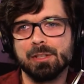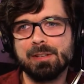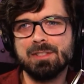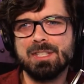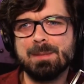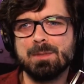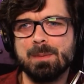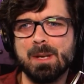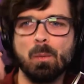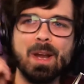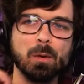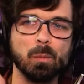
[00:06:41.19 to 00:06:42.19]
There even seems to be
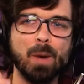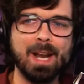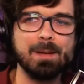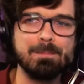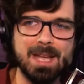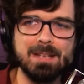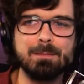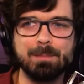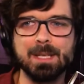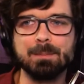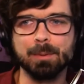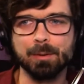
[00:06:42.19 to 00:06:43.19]
a way to recommend
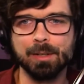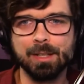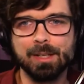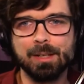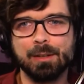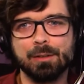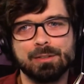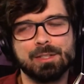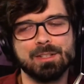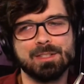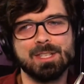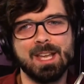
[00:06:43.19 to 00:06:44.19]
people
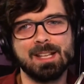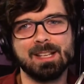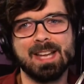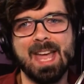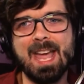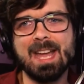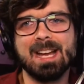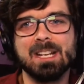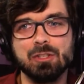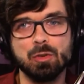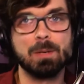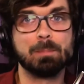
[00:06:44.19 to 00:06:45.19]
to say like, hey, I
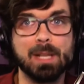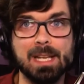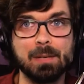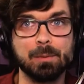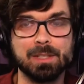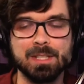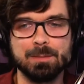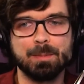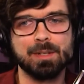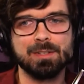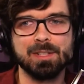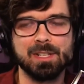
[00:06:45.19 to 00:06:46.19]
enjoyed playing with this
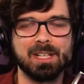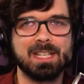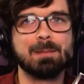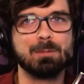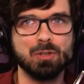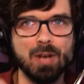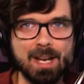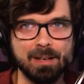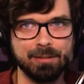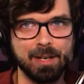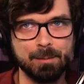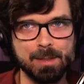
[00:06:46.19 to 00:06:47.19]
person, and it keeps track
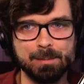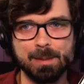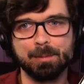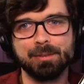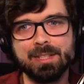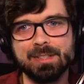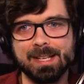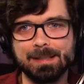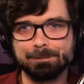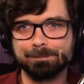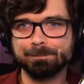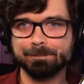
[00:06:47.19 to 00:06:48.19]
of how many people did that.